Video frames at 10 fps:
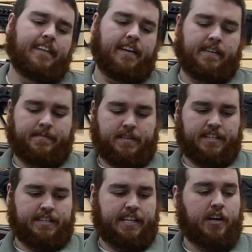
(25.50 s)
Um, this
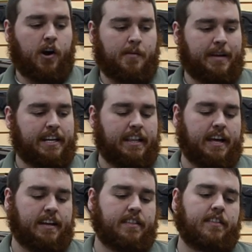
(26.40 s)
is the carbine
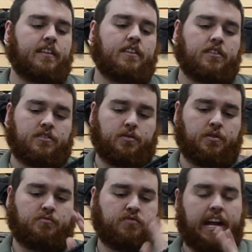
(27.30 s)
length, so
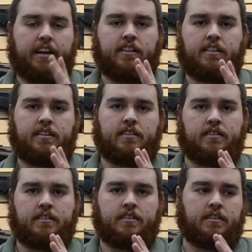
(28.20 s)
the rail
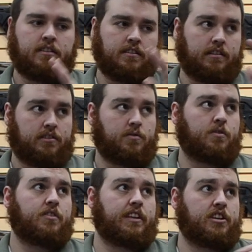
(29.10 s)
is
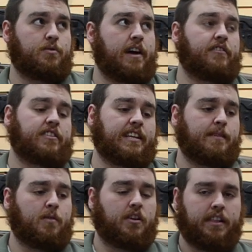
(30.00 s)
shorter. They do have a
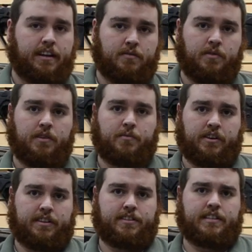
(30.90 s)
DMR length one where
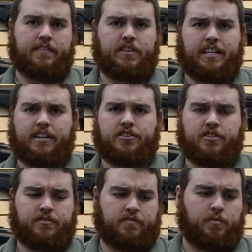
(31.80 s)
it's 17
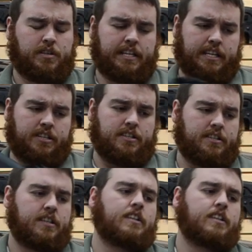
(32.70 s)
inches or 14 inches.